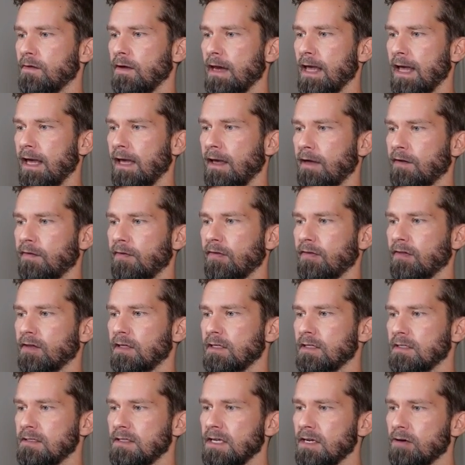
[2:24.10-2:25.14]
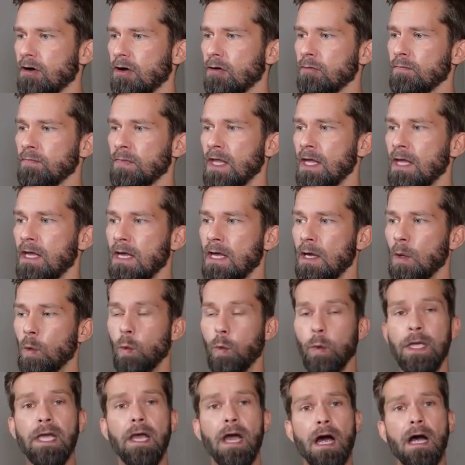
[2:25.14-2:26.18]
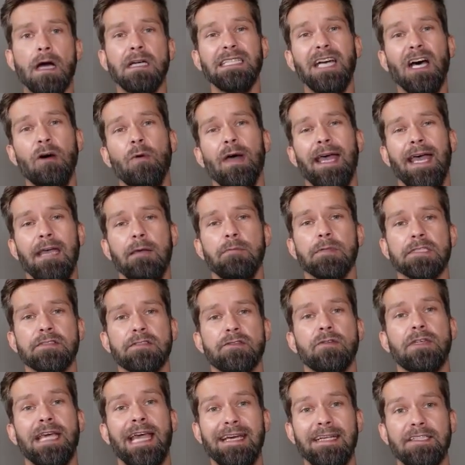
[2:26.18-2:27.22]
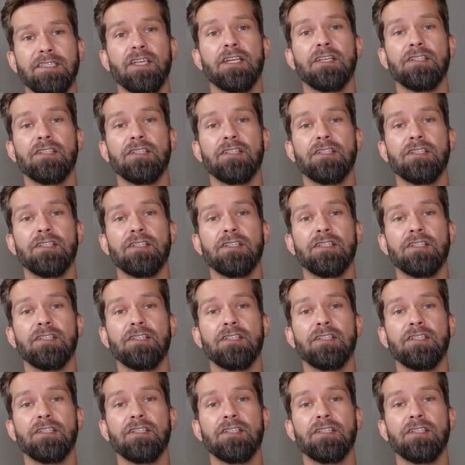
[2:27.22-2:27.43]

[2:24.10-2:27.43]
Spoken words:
length 0, we are now able to catch